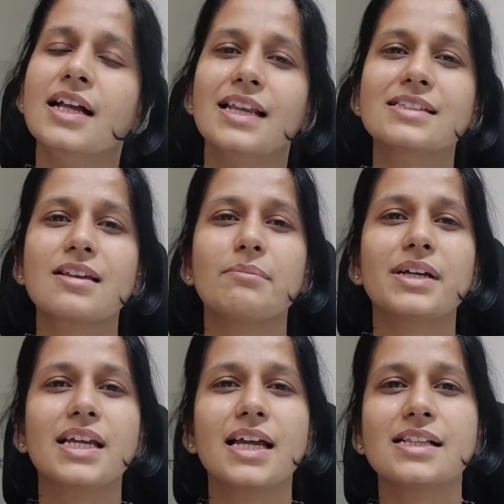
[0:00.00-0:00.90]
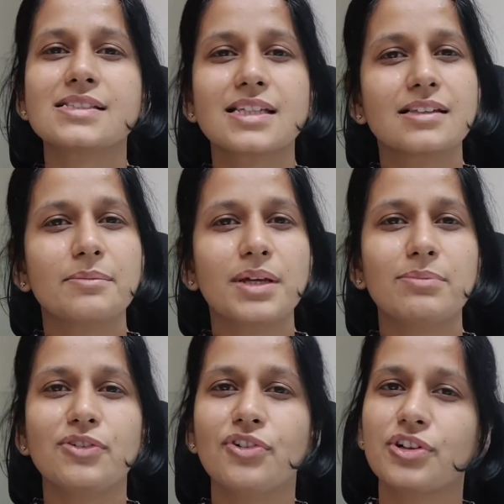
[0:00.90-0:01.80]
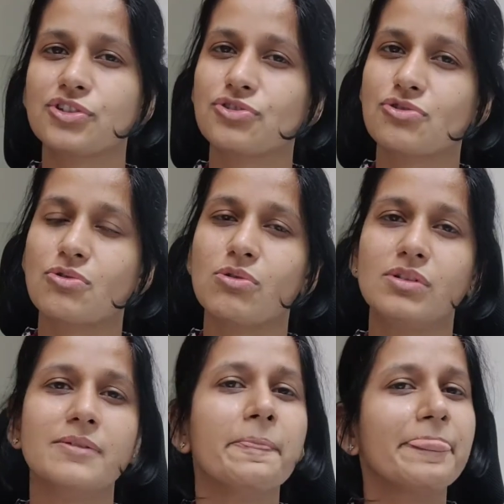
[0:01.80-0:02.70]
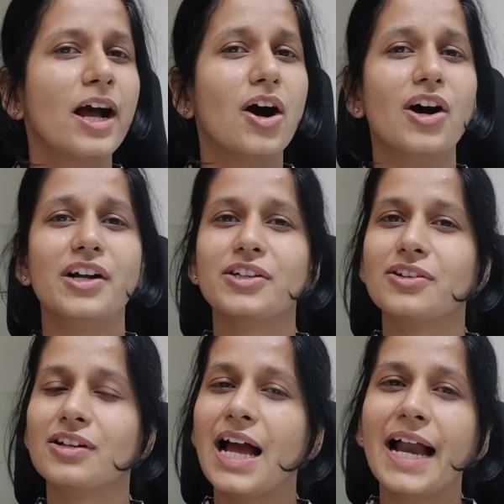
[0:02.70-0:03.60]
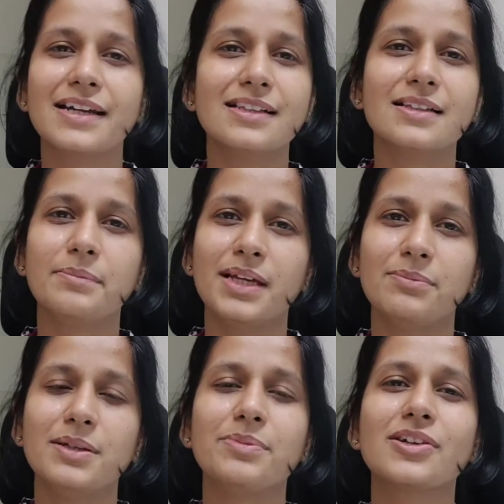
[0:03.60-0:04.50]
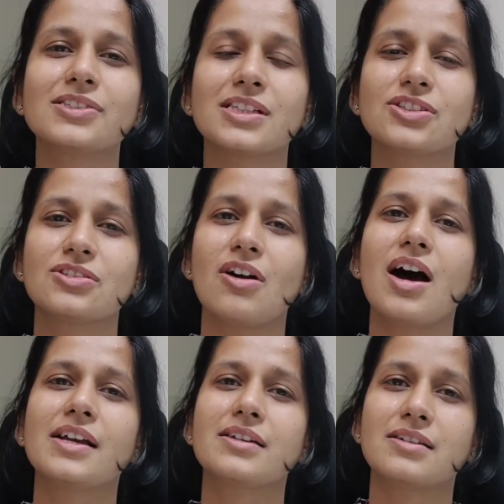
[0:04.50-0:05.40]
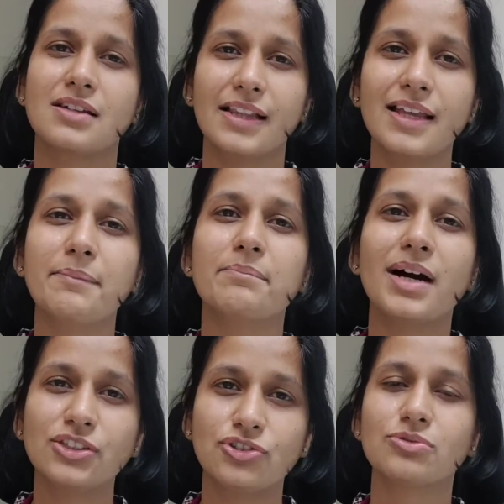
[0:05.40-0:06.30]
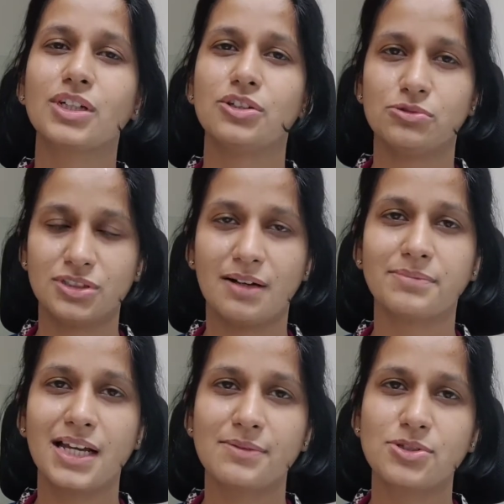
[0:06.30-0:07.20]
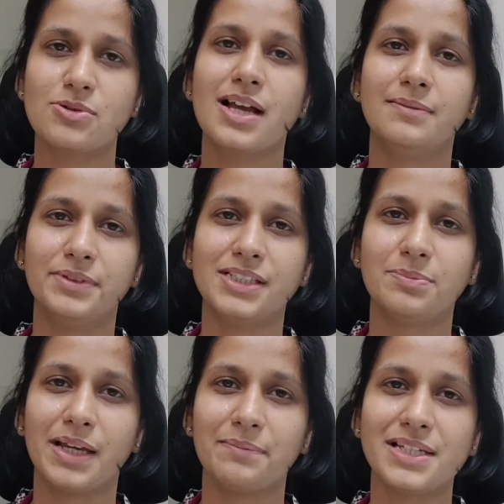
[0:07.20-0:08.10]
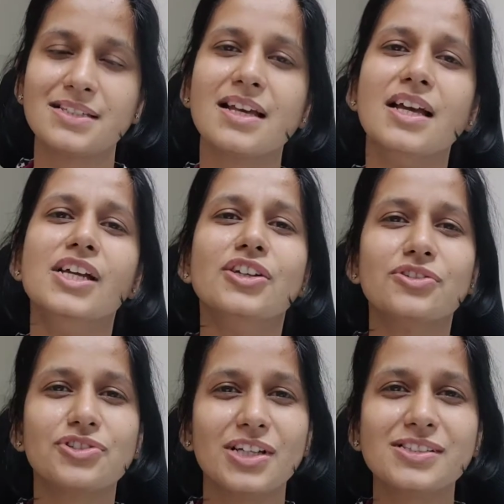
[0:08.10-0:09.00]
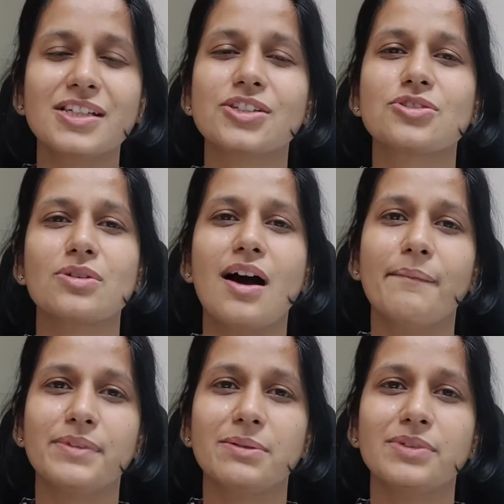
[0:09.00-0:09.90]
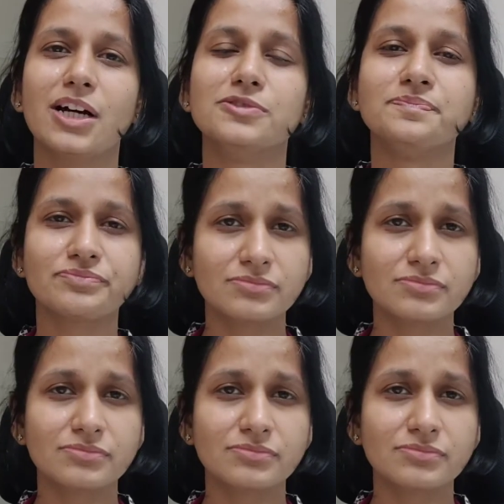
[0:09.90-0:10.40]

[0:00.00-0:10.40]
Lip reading: Let somebody else take the baby for a stroll, or handle the baby, because it's nothing much you can do sometimes to help these babies. You just need to calm them down.